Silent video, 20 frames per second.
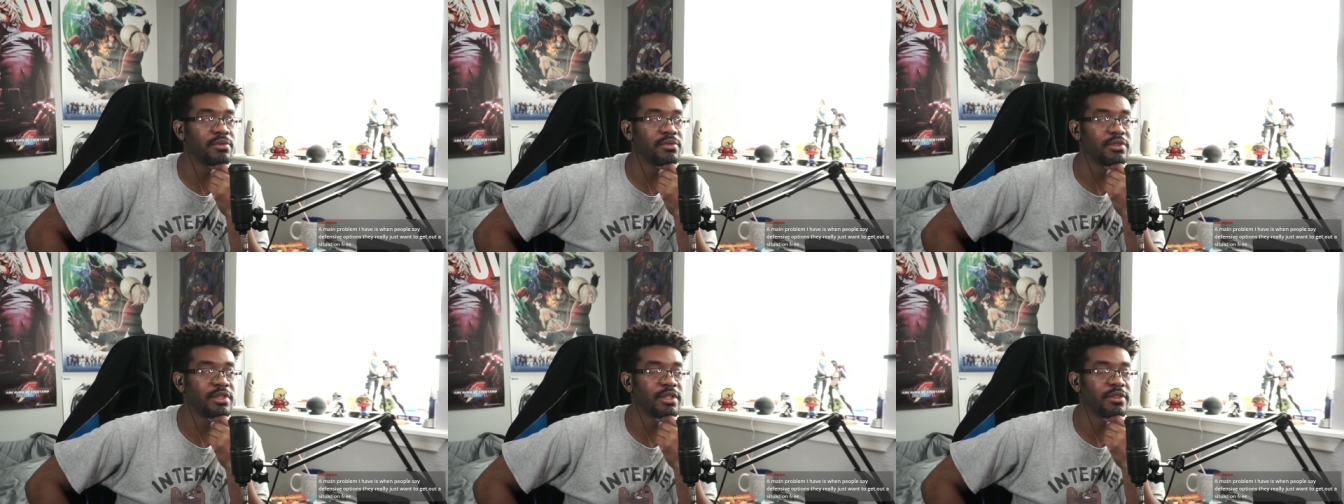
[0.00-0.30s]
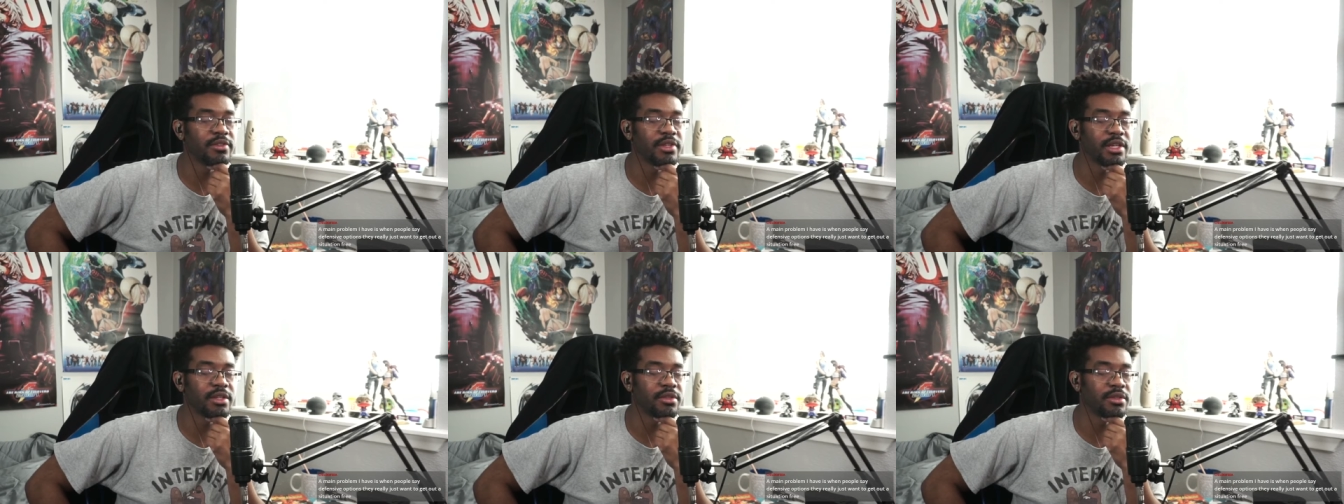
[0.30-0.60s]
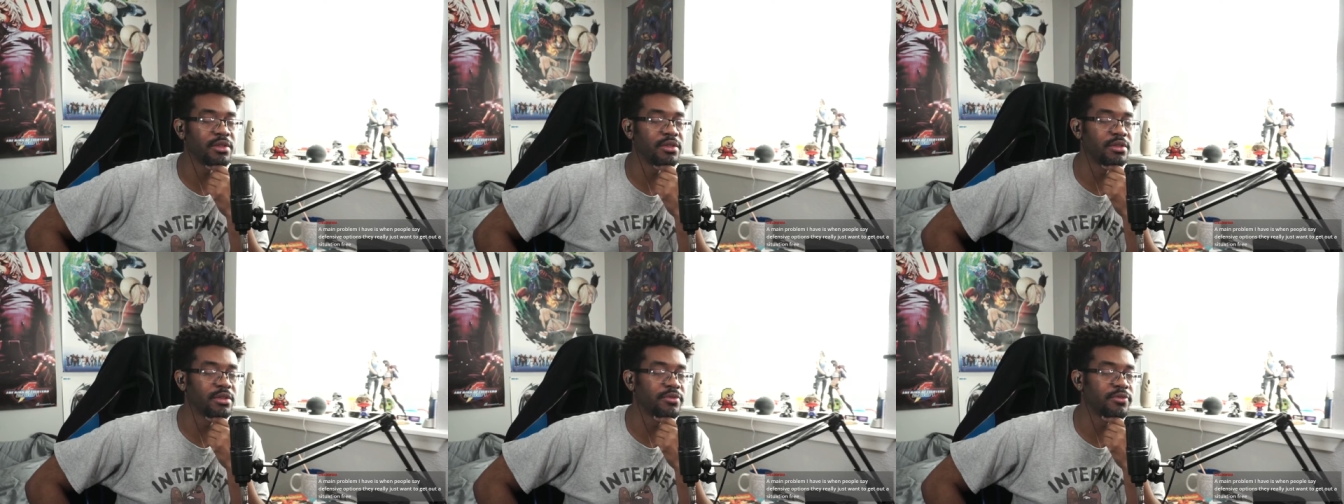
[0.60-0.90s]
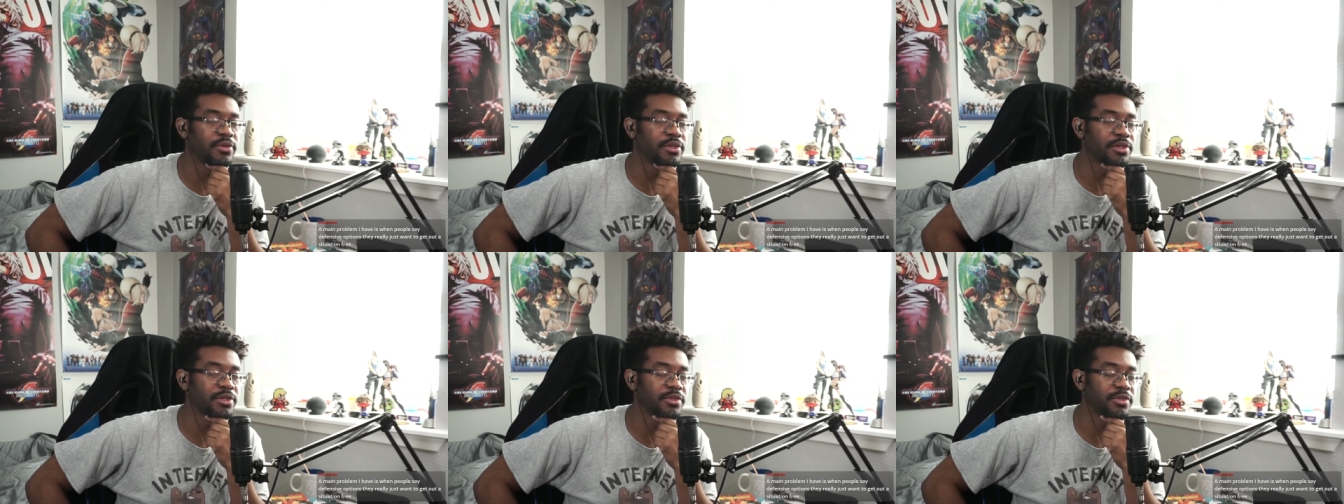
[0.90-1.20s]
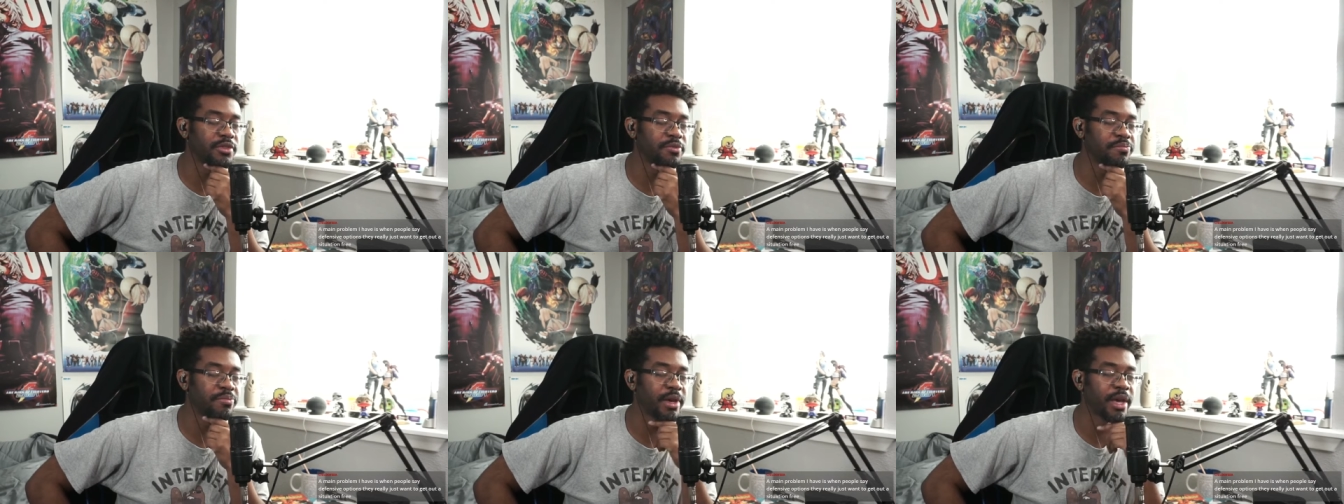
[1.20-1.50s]
did take the good versus
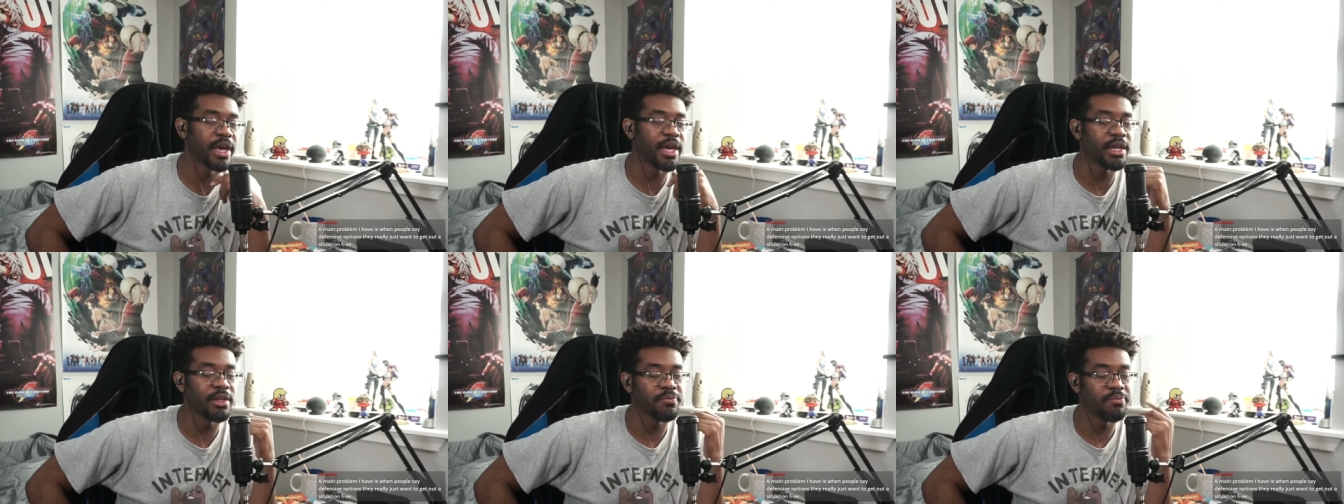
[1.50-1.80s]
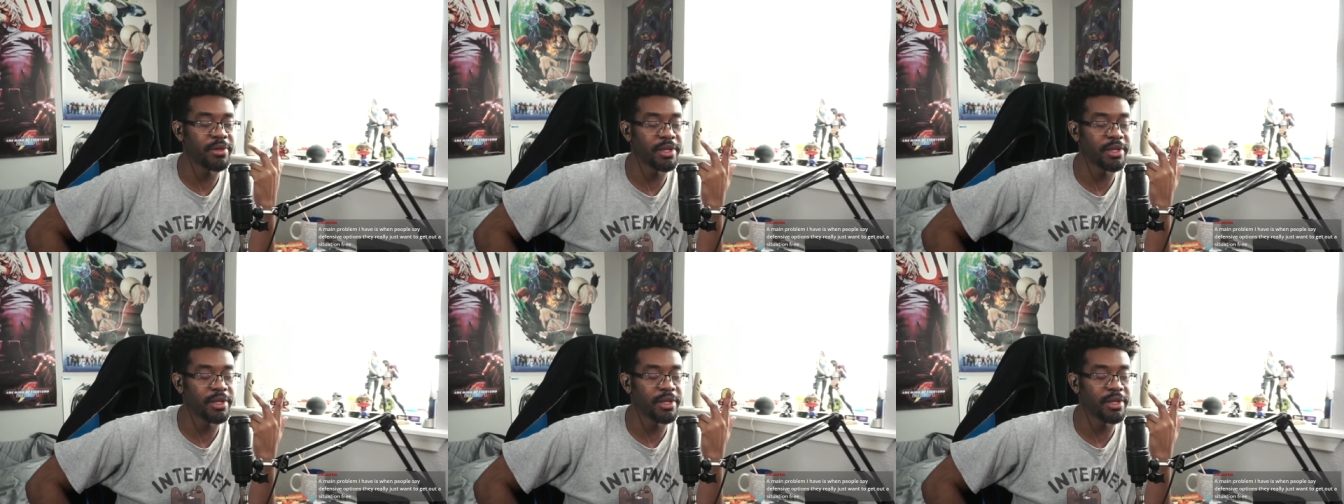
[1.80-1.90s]
the bad